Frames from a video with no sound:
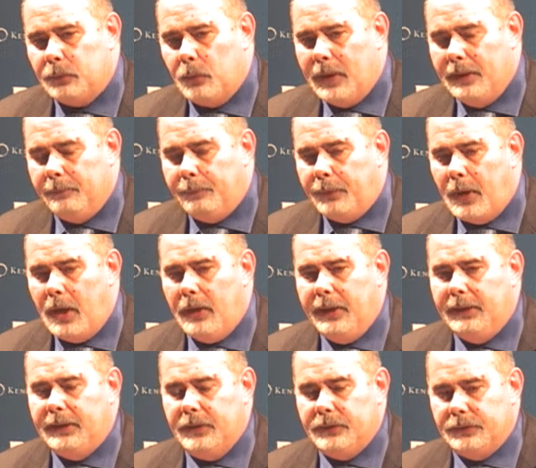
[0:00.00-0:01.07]
one
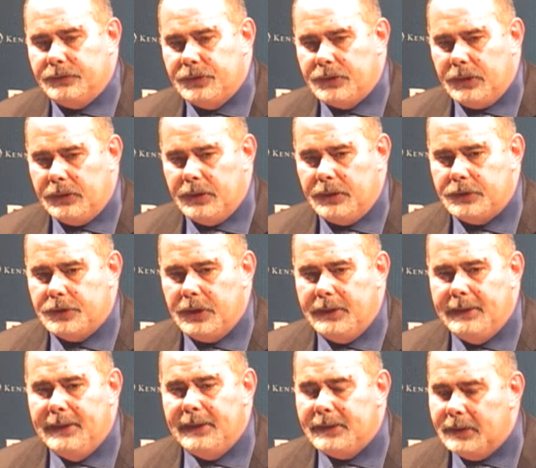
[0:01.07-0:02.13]
point the church
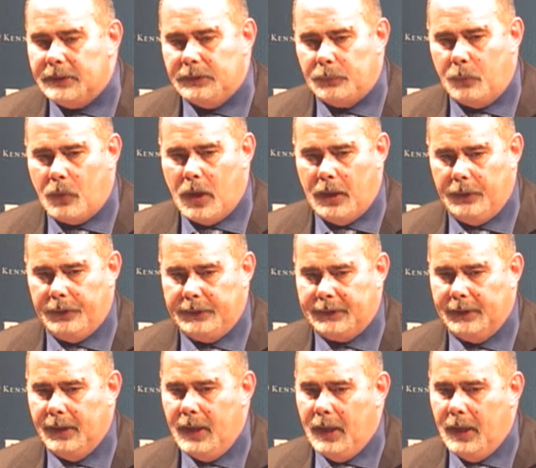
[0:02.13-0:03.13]
didn't want,